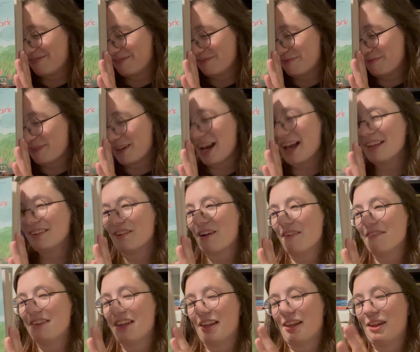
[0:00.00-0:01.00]
But I
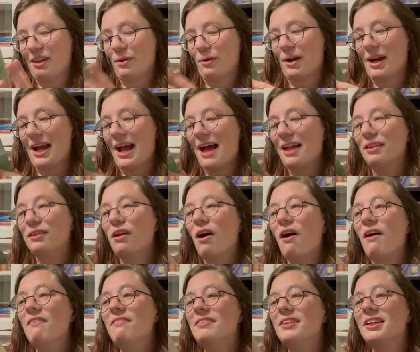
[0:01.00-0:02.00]
love this story. I
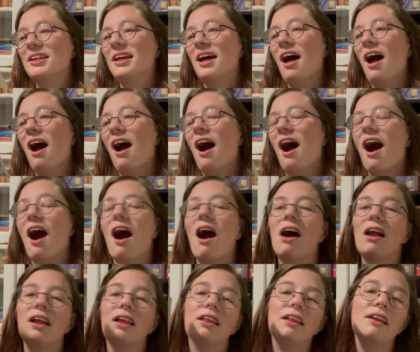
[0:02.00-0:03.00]
loved,
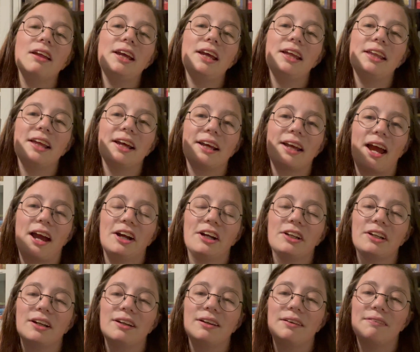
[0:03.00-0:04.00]
honestly, the
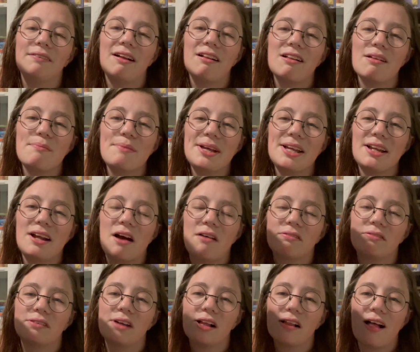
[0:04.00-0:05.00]
character development
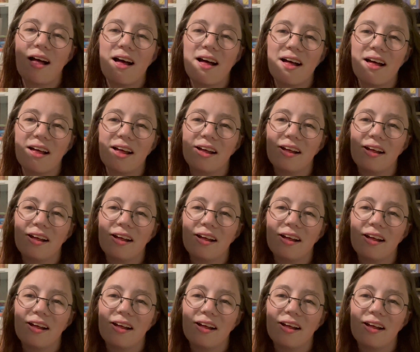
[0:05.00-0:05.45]
of Rilla.